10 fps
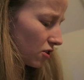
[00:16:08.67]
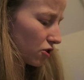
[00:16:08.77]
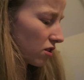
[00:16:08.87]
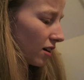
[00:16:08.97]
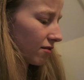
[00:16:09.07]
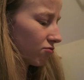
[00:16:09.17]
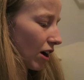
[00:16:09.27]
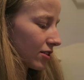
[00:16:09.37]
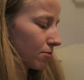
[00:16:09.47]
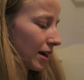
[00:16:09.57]
Just like
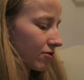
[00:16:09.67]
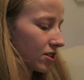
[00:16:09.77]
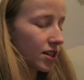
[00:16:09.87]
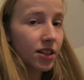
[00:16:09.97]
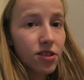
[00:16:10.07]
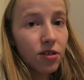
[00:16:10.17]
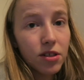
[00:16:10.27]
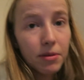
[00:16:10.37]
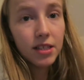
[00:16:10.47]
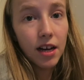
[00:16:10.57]
randomly having a sing song
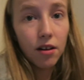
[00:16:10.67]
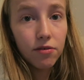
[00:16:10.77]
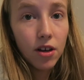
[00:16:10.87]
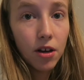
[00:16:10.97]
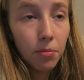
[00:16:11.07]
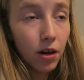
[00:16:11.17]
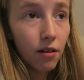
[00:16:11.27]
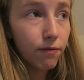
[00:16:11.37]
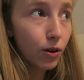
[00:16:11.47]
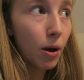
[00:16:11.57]
to myself, but
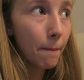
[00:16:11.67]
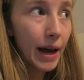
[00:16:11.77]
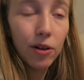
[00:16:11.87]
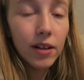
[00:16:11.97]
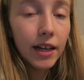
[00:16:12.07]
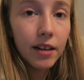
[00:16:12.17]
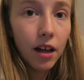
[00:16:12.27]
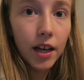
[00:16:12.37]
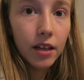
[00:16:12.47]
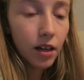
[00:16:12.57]
like full on belting.
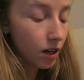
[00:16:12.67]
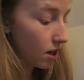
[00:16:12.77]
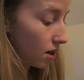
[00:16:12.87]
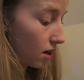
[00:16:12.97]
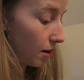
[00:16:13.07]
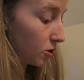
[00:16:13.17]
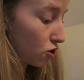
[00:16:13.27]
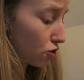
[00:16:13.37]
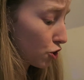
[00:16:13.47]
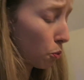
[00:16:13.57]
Like, I'm in
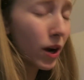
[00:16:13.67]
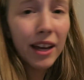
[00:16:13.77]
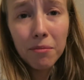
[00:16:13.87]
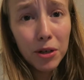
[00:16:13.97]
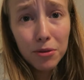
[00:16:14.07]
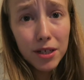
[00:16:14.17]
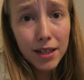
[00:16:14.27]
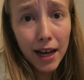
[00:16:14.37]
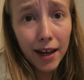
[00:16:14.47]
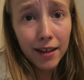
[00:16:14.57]
such a weird mood
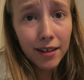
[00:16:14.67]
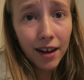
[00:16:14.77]
today.